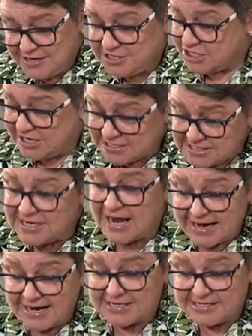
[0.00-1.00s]
Just
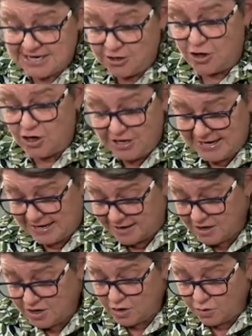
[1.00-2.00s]
like I said earlier,
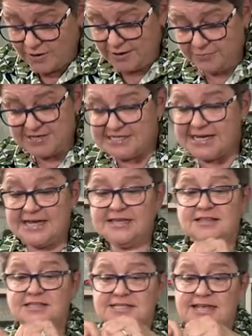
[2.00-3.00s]
where we're
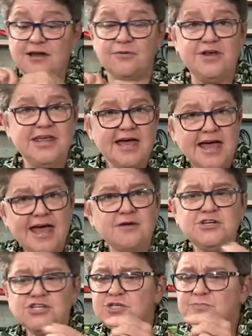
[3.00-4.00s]
taking the celery and
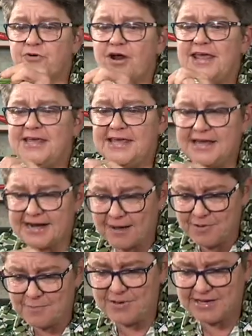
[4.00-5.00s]
we're just breaking it
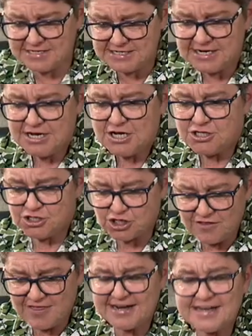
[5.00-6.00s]
up a bit
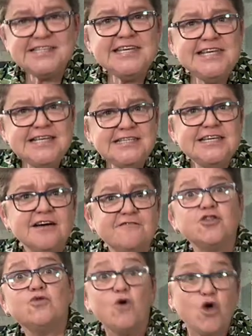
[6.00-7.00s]
so that it's easier for
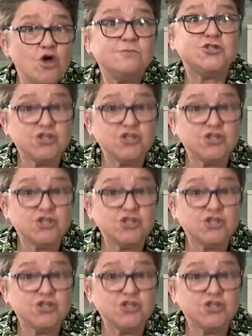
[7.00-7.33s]
the worms